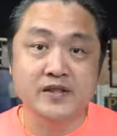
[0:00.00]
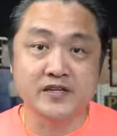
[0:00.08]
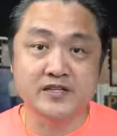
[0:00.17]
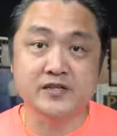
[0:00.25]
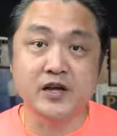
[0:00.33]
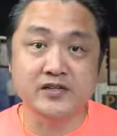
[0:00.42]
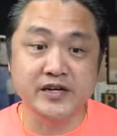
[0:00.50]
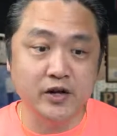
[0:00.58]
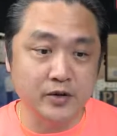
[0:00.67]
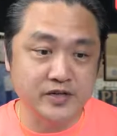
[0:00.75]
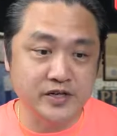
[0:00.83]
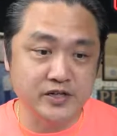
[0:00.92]
the stocks
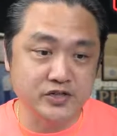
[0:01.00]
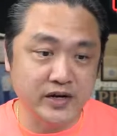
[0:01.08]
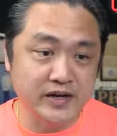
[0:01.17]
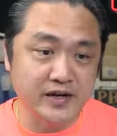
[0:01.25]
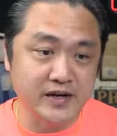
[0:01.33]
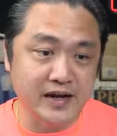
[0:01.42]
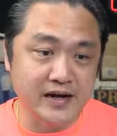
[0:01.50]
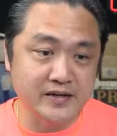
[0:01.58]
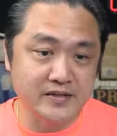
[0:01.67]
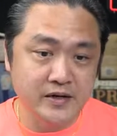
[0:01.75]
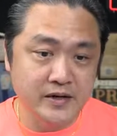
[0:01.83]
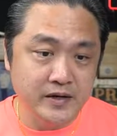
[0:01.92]
and options trading
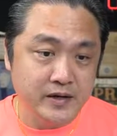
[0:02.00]
class.